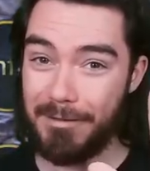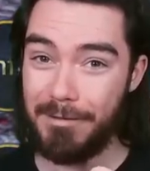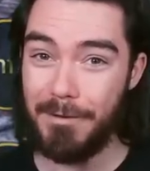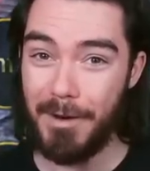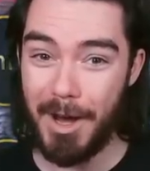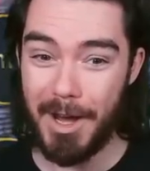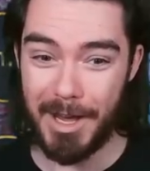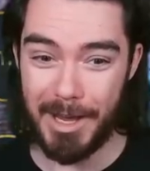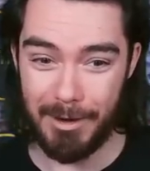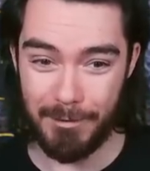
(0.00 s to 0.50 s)

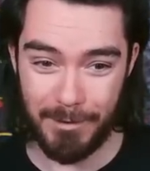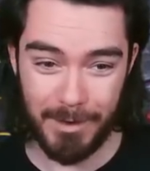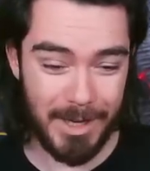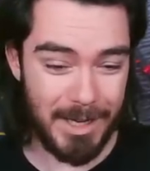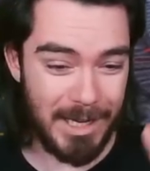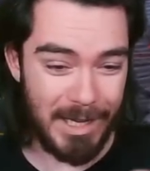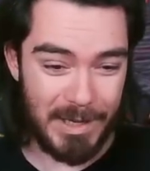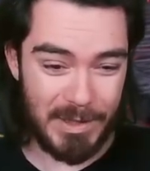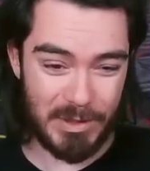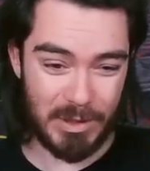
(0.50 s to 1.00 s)
five.
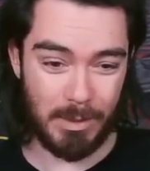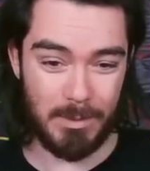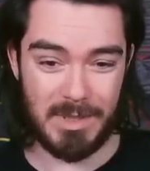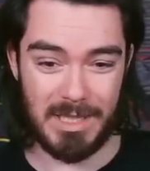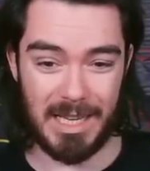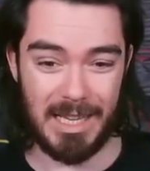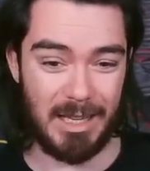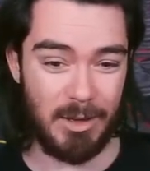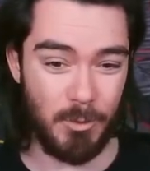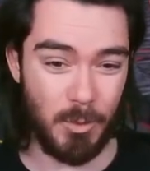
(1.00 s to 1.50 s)
So I'm
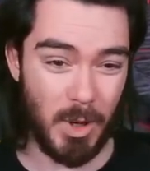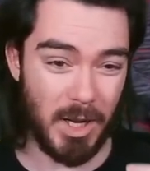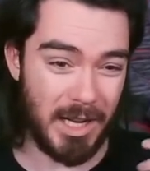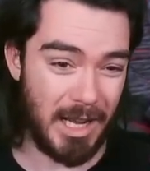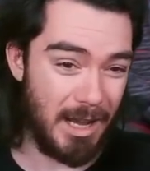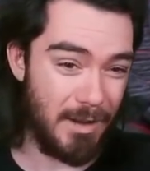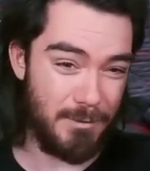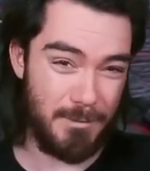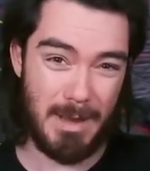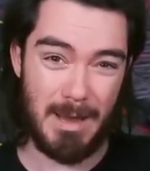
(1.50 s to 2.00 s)
saying you want to
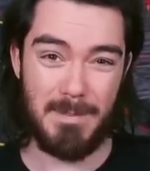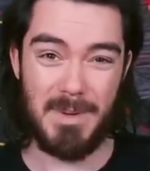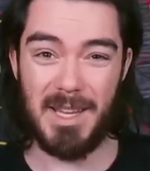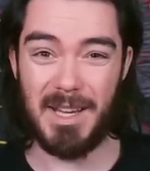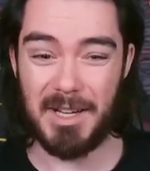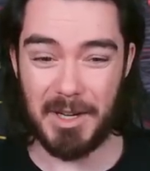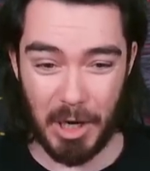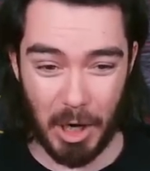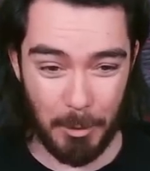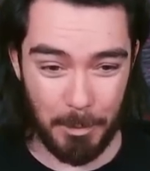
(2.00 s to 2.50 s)
have maybe a
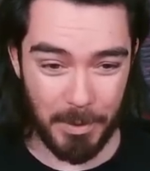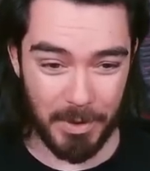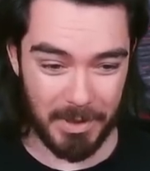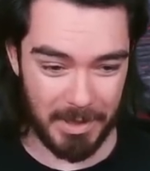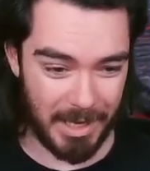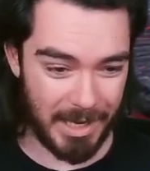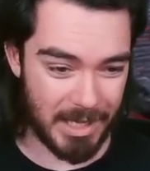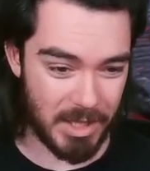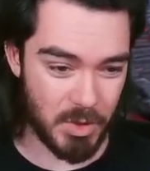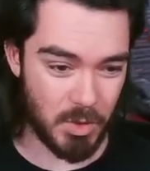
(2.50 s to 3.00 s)
couple
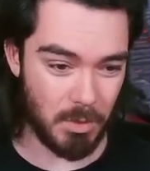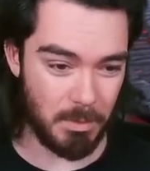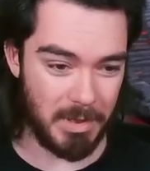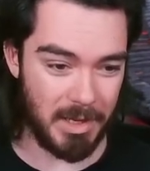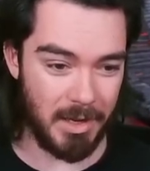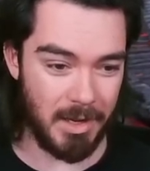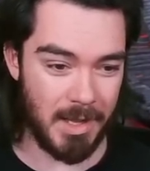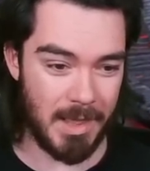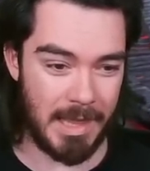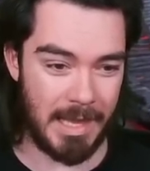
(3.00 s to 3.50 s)
extra
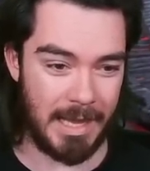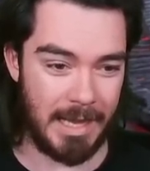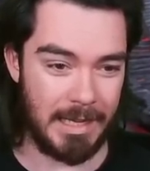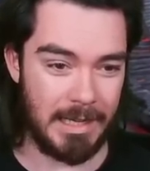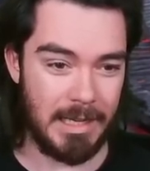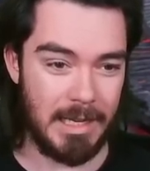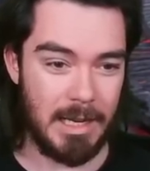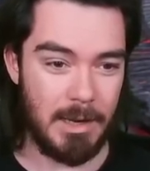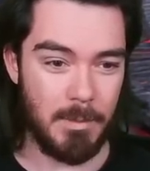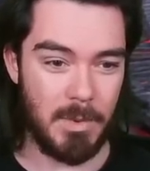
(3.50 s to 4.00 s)
beyond that.
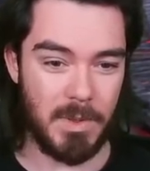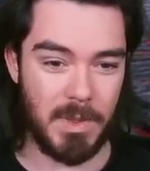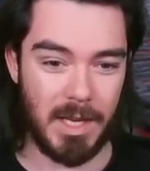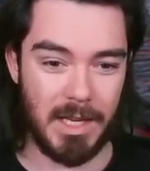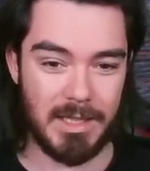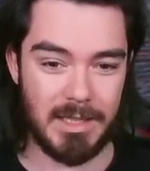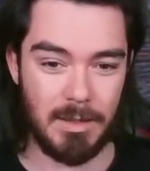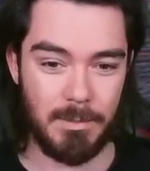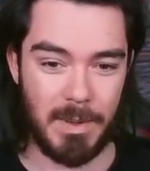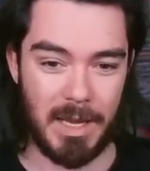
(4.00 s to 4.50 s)
But
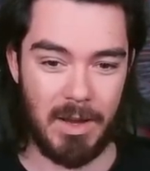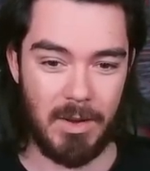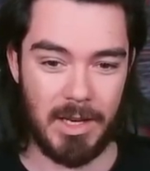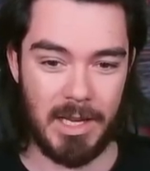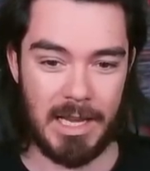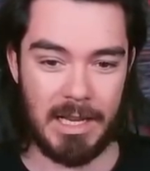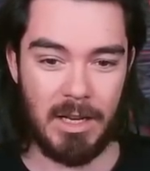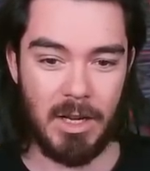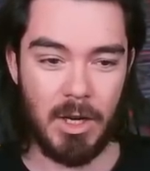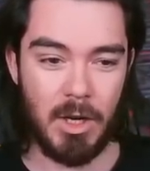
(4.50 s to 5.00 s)
that's about
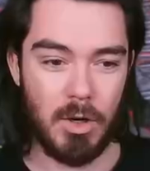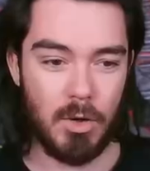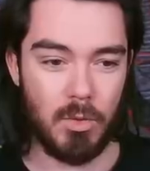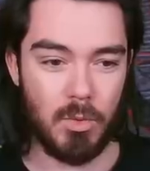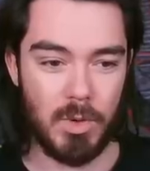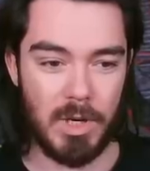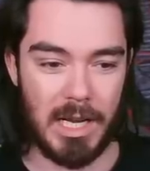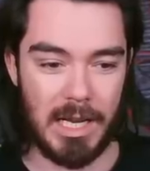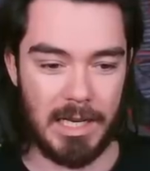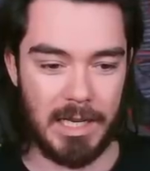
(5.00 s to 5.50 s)
it.
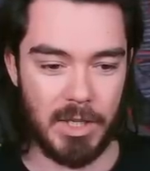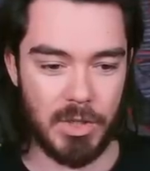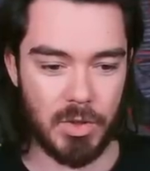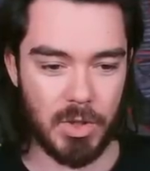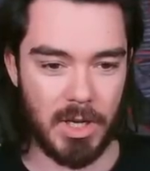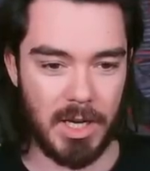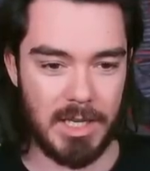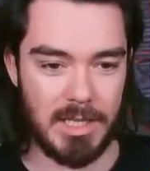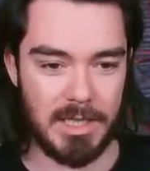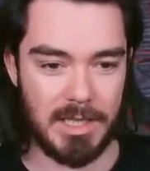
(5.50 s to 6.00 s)
Really
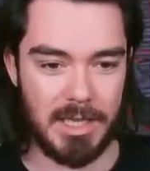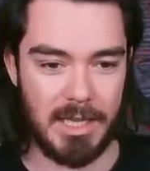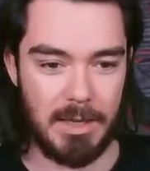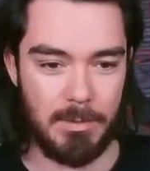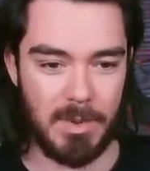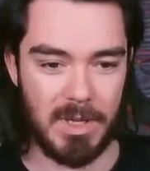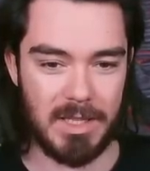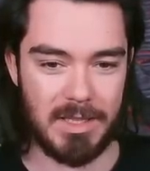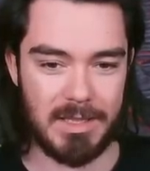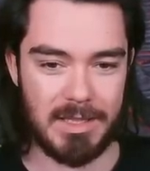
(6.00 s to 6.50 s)
trying to keep
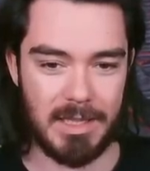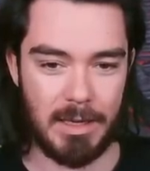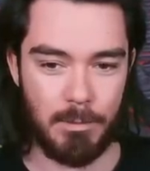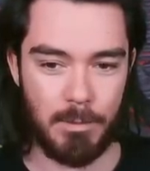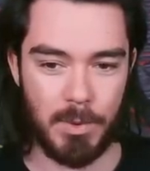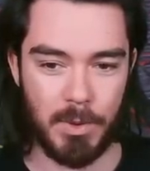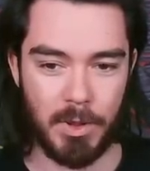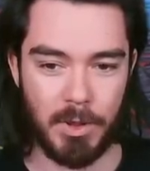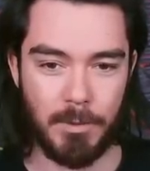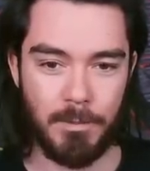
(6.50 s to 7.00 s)
it
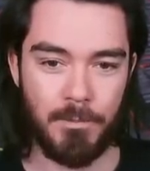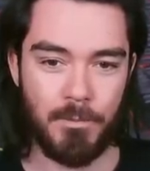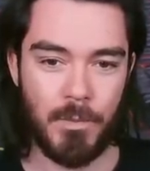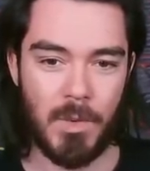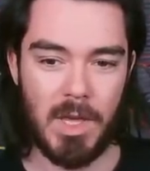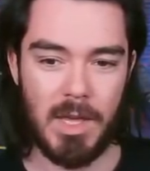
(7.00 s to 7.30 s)
simple.